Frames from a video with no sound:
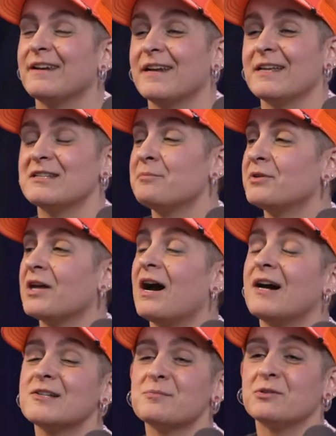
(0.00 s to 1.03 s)
and I ended up in the
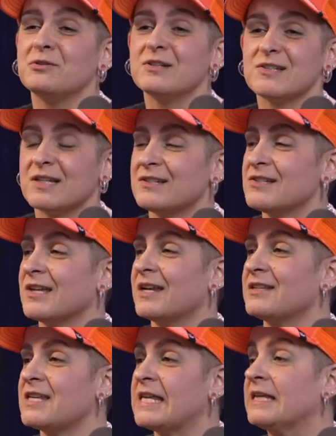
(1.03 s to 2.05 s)
hospital because I
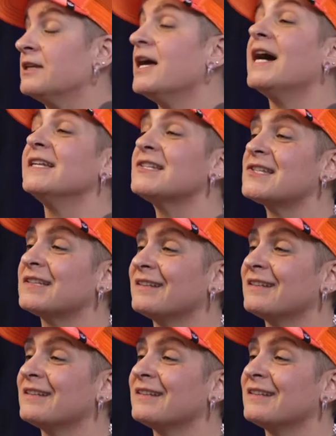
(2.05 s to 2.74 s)
decided to eat nuts